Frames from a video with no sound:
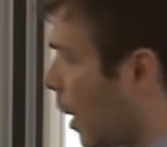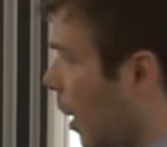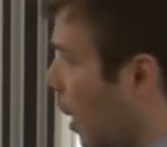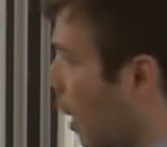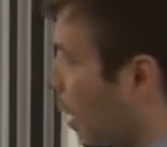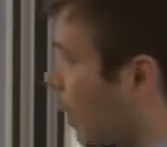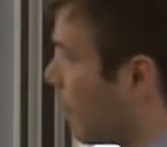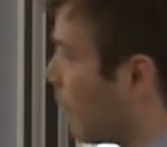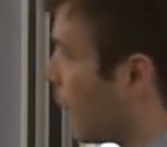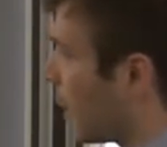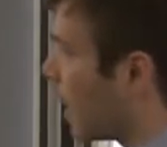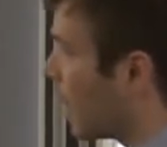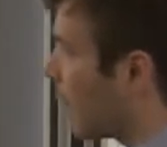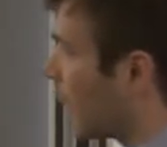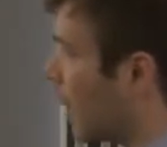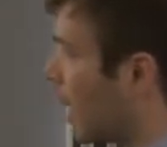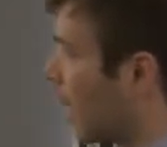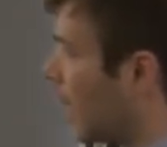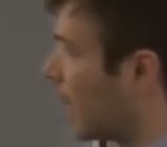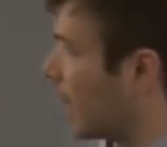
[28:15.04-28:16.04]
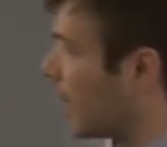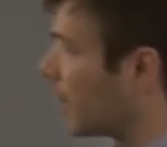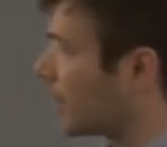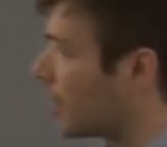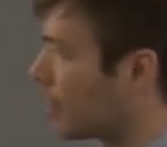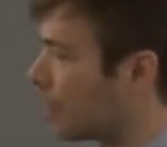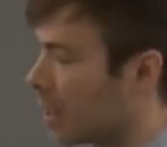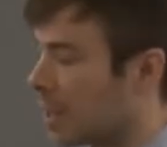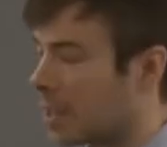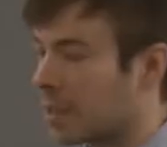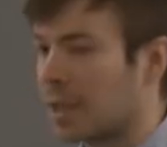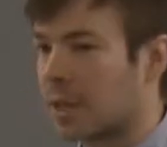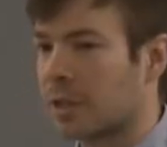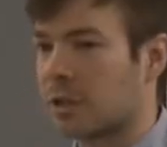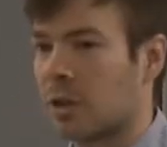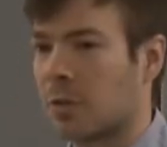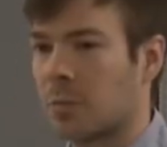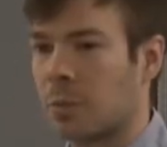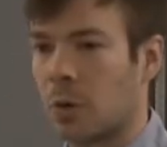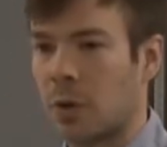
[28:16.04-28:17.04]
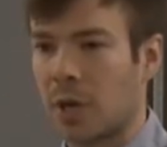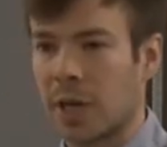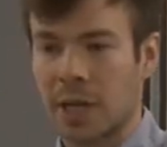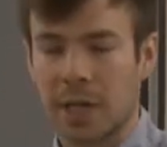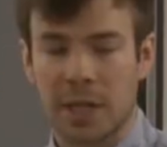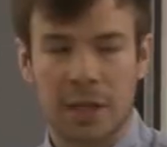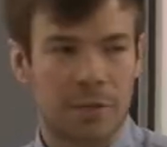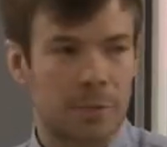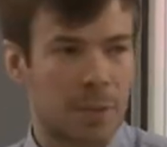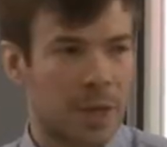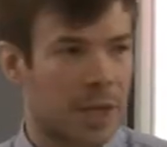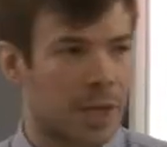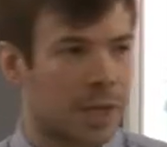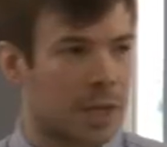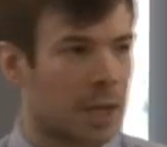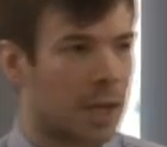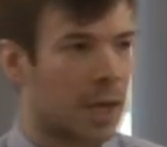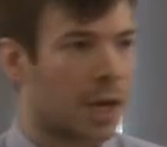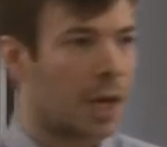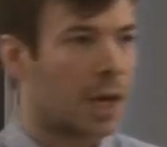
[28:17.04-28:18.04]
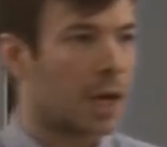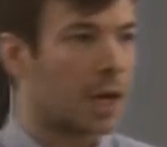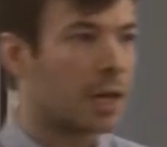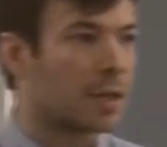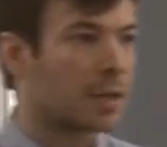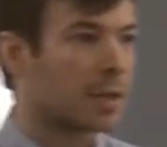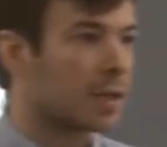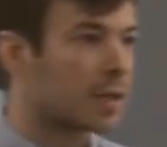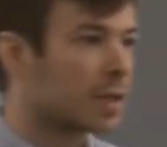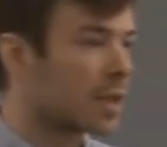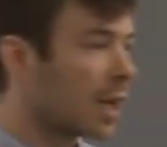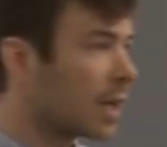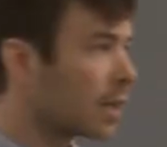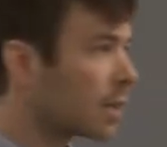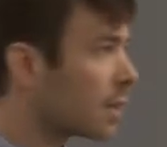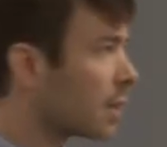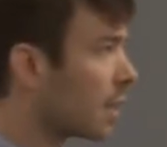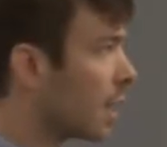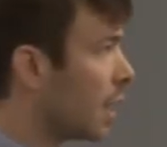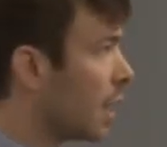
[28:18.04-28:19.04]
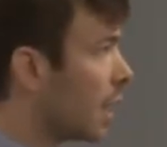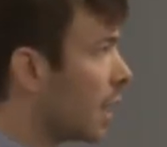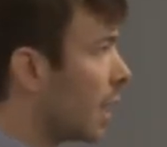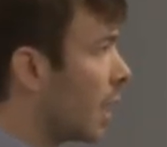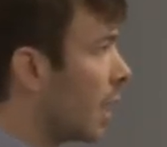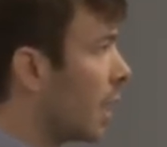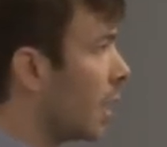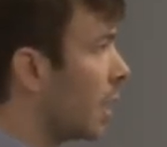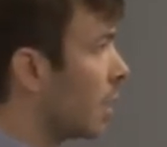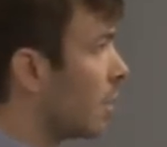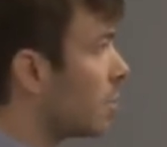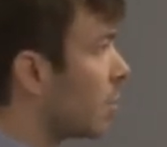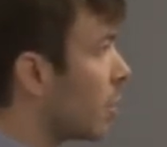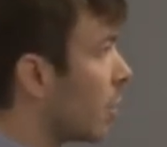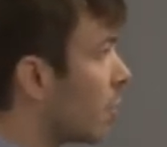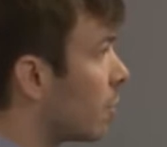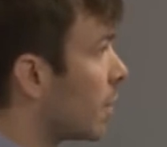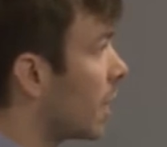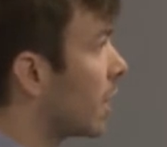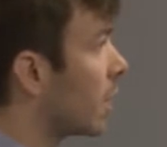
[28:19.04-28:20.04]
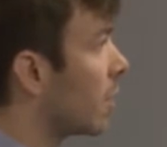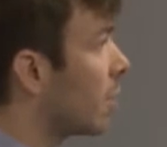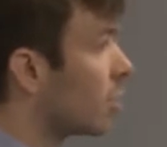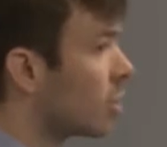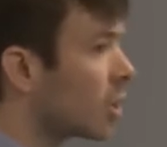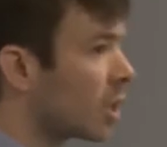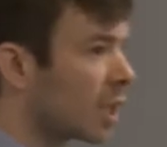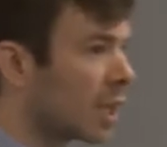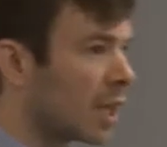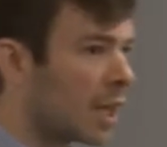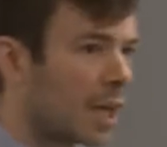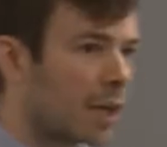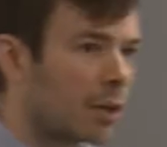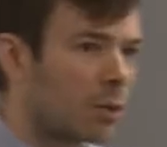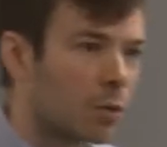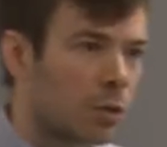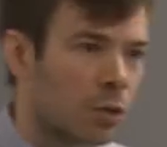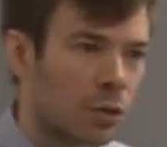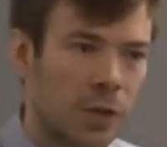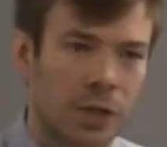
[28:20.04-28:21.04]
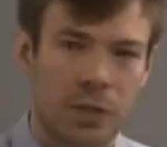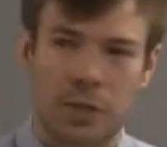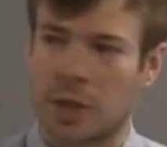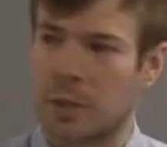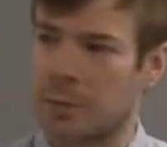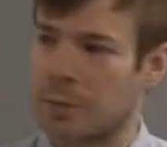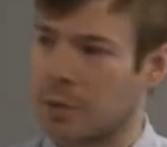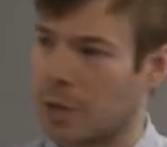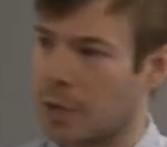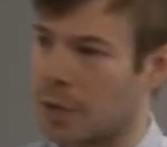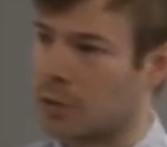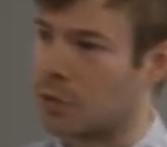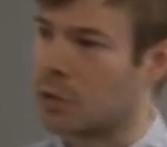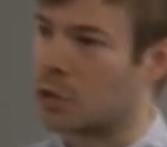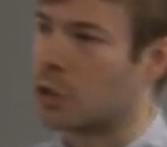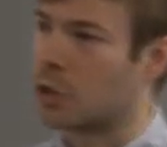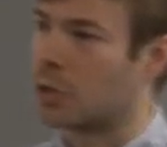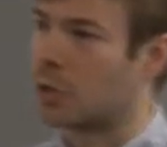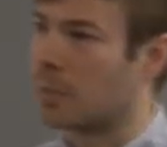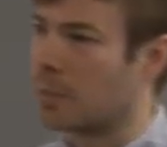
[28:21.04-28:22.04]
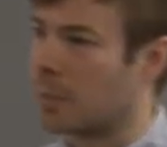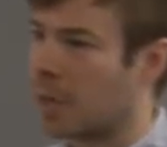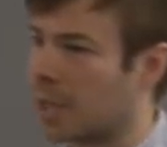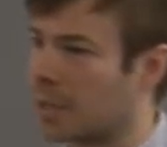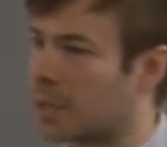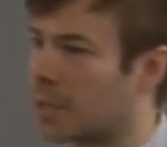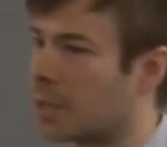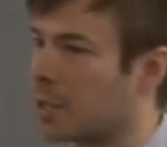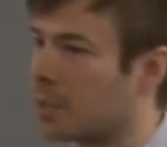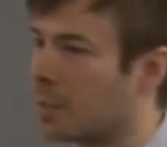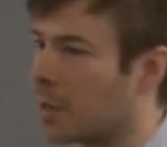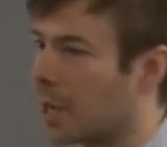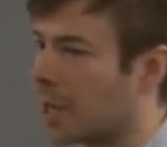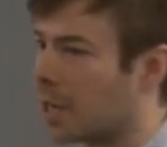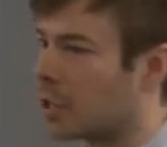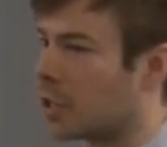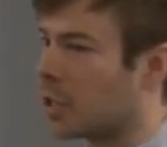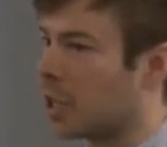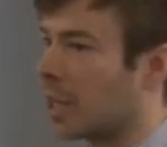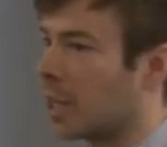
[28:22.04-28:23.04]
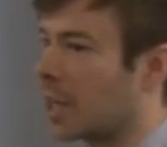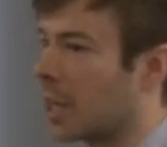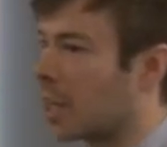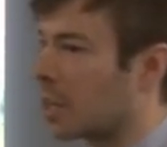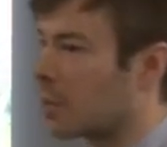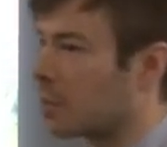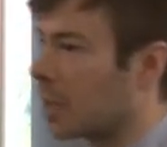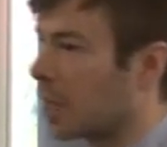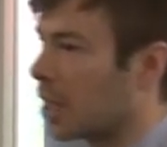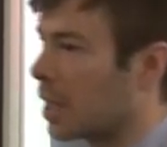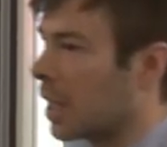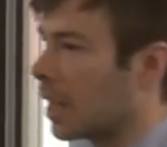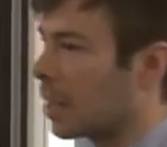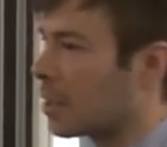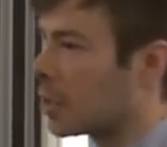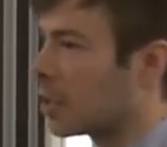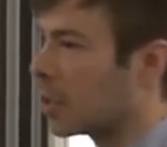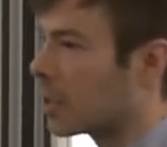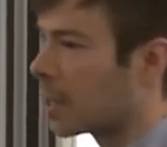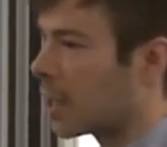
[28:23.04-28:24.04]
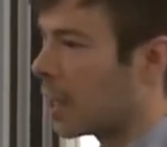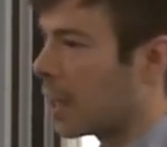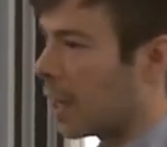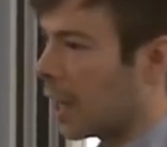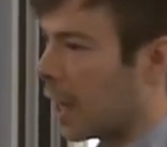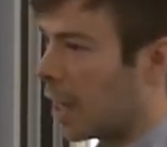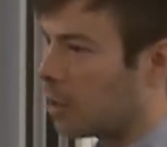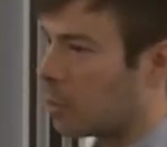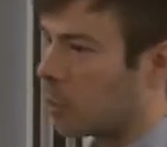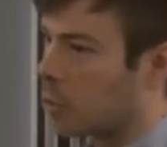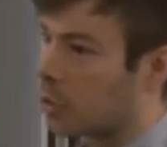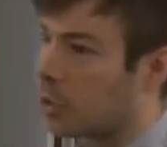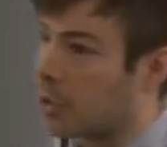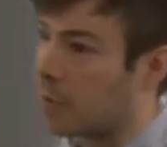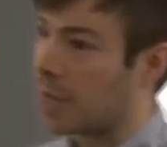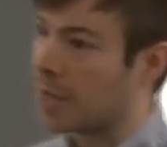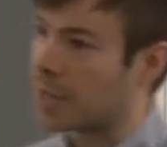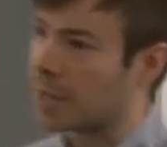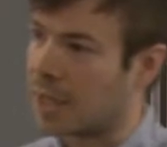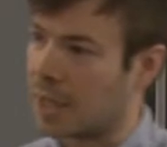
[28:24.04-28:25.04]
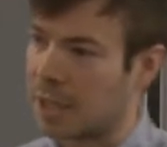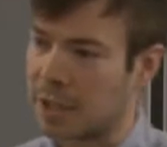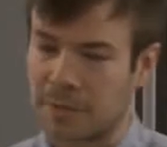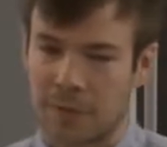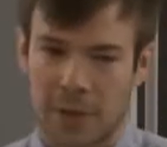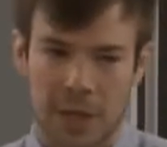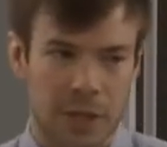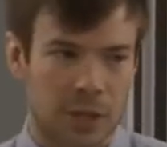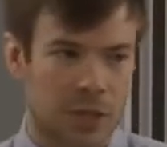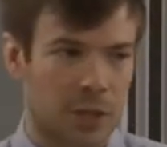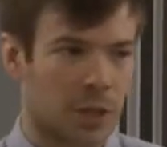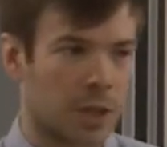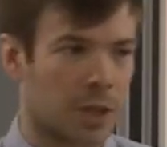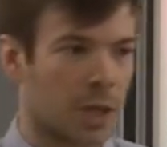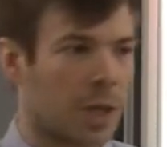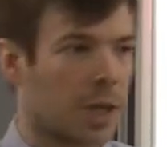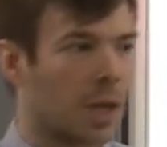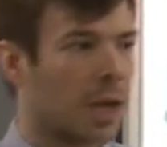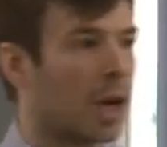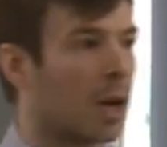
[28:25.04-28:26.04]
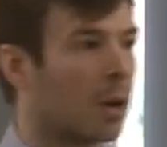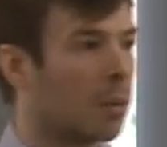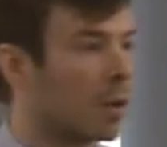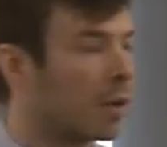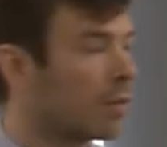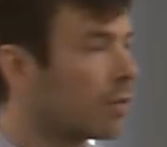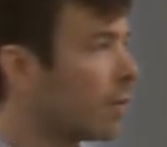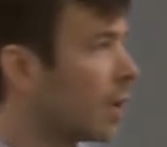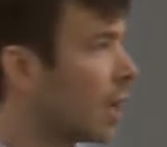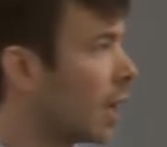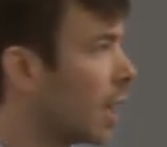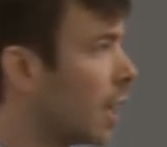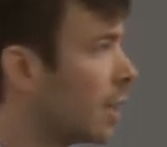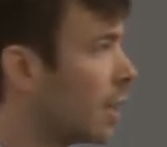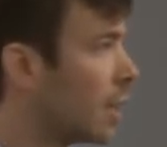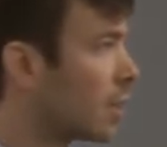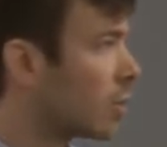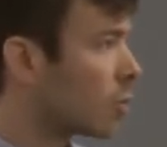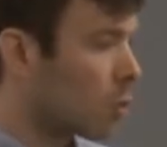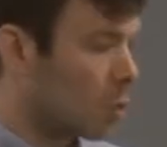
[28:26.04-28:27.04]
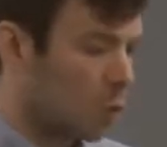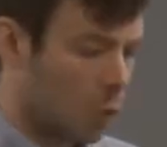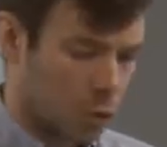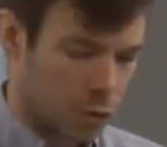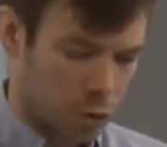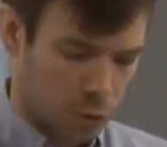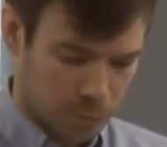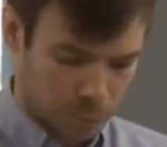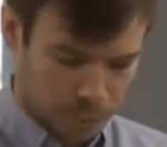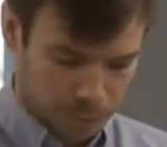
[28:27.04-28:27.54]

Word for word: Now, I think uh, some of these things I've brought in have been uh, a success, uh, both pedagogically and also in terms of kind of student participation, engagement in lectures, and also their satisfaction with this course.